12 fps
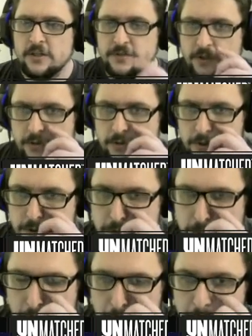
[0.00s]
So
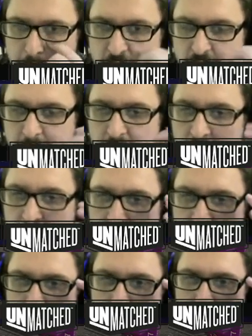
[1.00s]

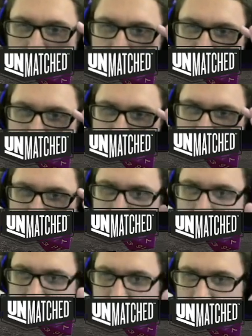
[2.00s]
Dreamcarver, it really,
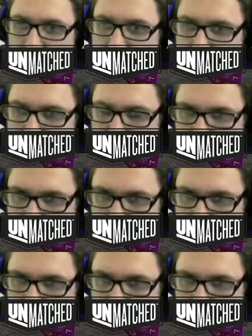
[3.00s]
because, you know, Grendel's